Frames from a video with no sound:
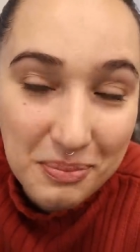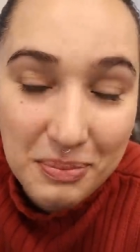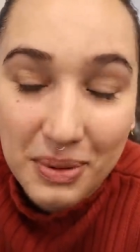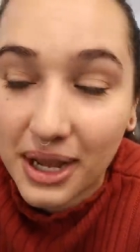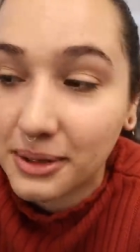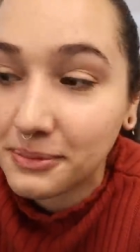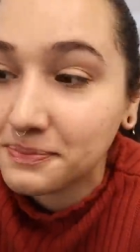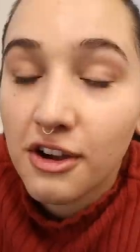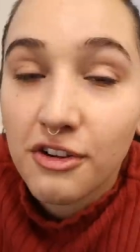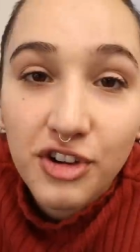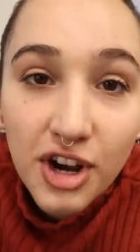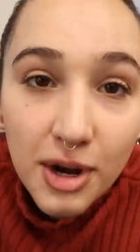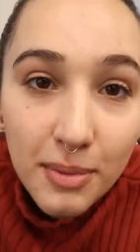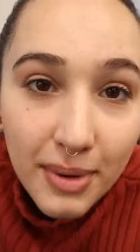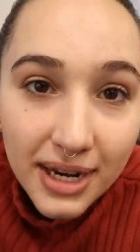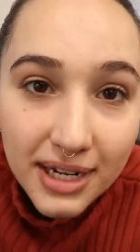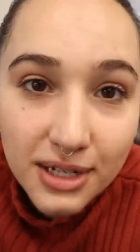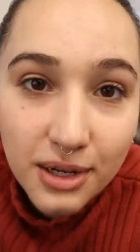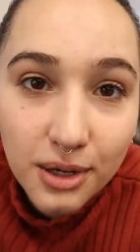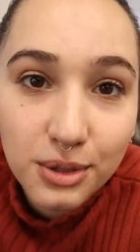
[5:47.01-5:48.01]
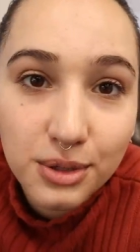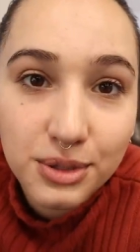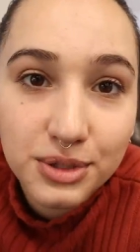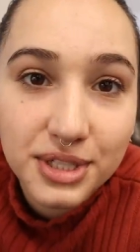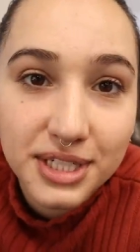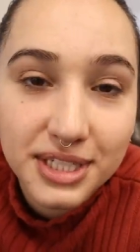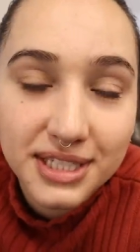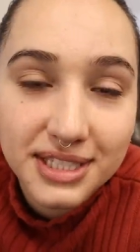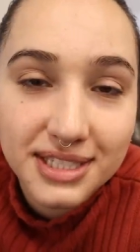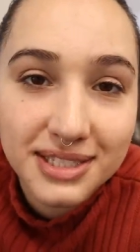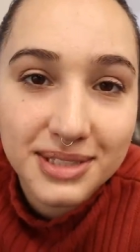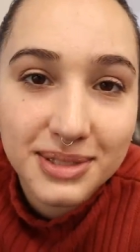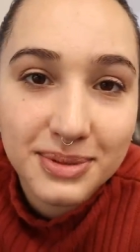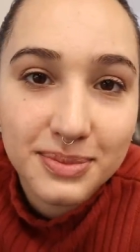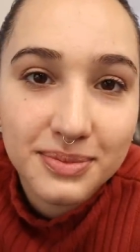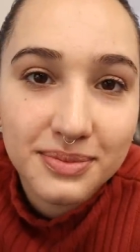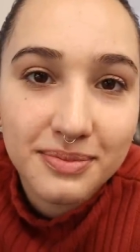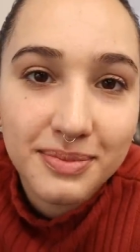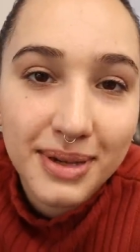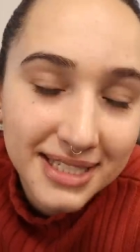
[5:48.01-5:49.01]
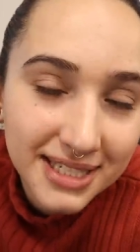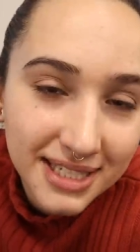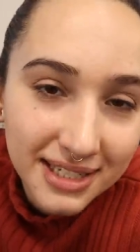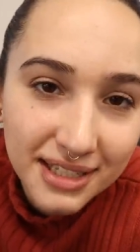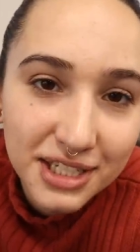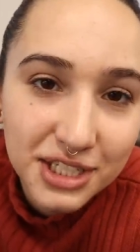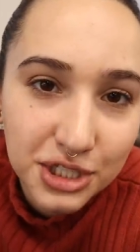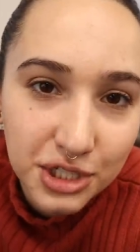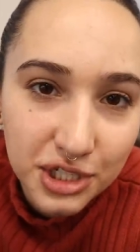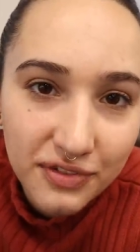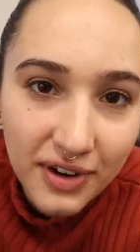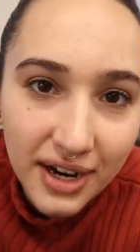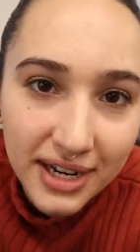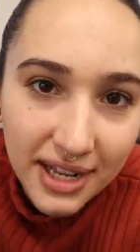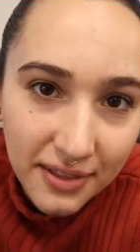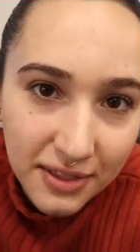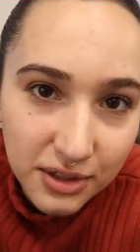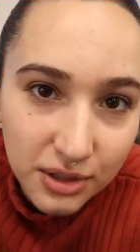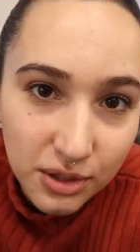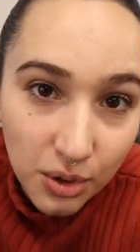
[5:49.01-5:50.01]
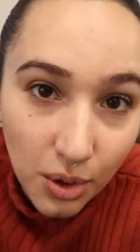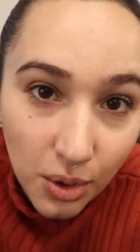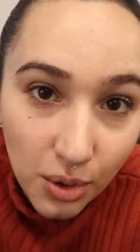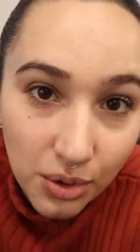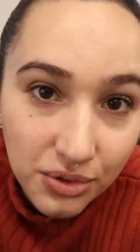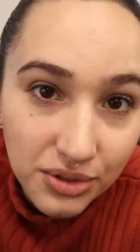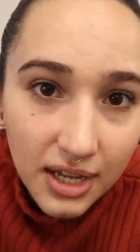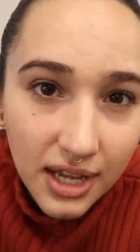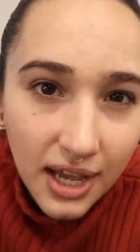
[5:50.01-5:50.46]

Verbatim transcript: but Fairmined Gold is basically certified ethical gold,